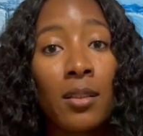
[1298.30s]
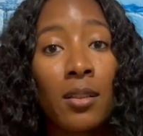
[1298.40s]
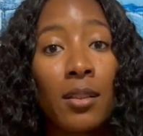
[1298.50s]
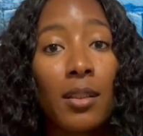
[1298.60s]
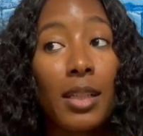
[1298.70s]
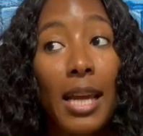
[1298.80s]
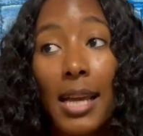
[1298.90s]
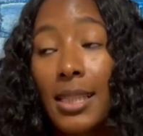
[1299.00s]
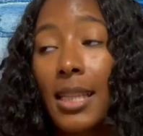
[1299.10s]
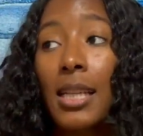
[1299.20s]

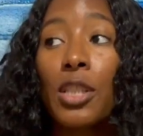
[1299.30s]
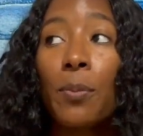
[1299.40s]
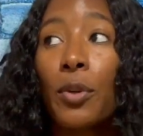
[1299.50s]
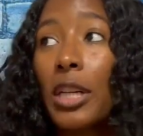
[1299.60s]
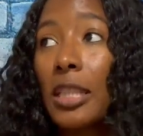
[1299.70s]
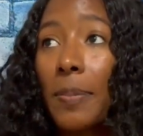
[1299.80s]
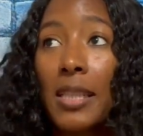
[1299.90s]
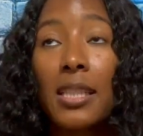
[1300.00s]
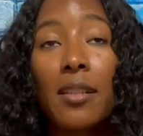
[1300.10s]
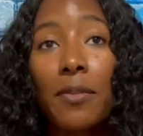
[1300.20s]
Yes, things are more
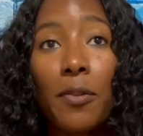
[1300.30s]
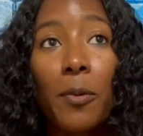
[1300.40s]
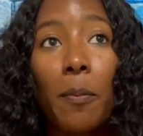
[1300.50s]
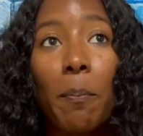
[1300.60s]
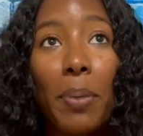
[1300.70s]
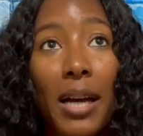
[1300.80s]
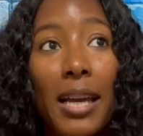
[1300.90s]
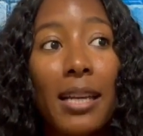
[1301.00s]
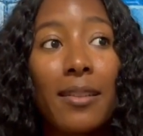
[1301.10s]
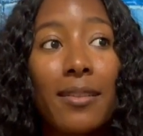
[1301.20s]
expensive,
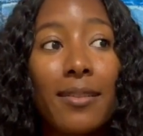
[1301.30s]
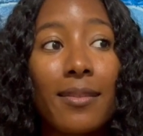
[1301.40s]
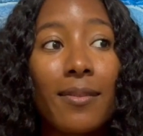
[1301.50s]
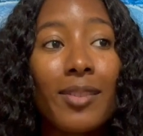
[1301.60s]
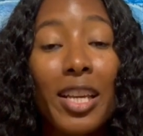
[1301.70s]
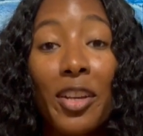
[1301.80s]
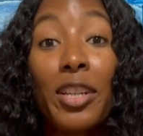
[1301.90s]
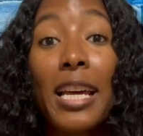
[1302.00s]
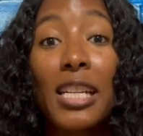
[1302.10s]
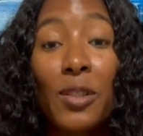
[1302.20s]
but the
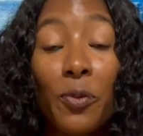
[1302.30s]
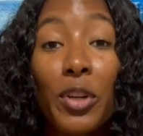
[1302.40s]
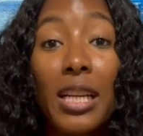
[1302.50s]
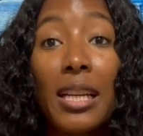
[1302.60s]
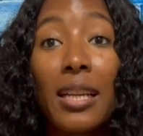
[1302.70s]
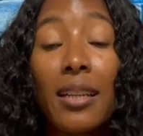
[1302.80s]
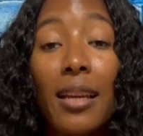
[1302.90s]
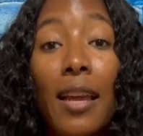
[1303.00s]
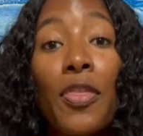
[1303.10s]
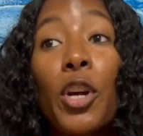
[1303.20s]
internet is free.
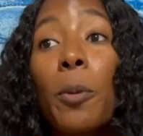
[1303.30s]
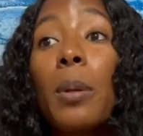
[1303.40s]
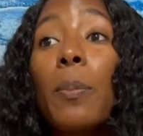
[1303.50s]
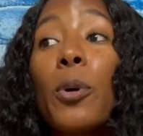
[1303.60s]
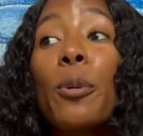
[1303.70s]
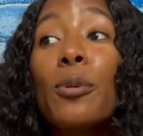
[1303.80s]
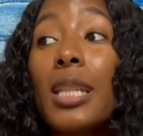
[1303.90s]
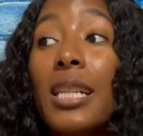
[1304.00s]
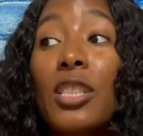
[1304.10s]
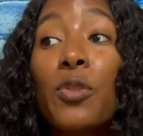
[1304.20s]
And there are people who
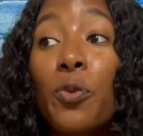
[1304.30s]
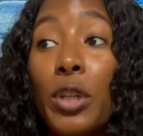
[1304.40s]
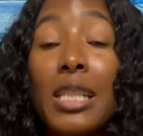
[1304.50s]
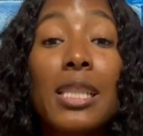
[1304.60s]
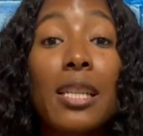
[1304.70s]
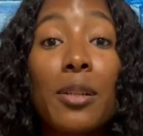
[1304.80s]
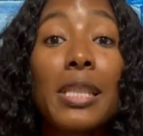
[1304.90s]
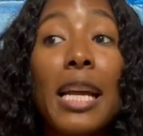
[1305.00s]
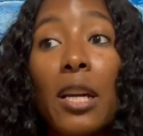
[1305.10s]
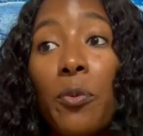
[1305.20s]
teach free skills
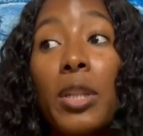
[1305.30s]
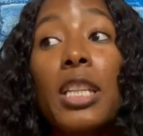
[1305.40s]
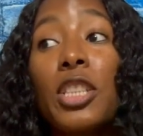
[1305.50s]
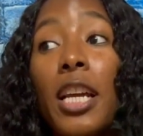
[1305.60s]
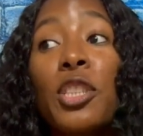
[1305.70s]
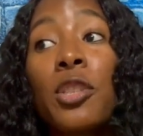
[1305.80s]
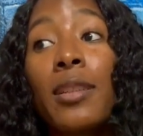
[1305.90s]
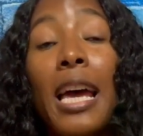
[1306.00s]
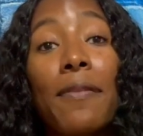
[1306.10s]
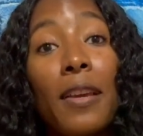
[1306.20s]
that can really change your
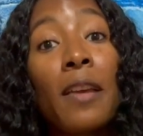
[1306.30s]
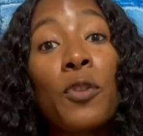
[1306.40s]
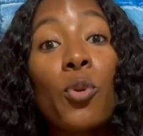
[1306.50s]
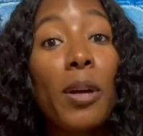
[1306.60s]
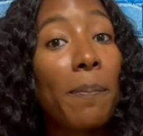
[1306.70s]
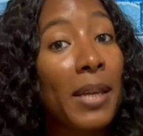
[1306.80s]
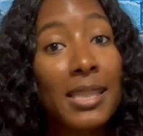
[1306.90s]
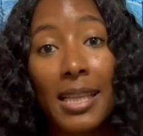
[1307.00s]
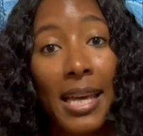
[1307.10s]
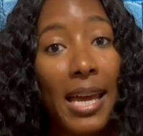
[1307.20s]
life if you commit
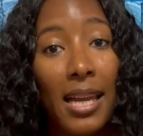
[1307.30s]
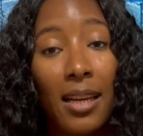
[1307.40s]
to that.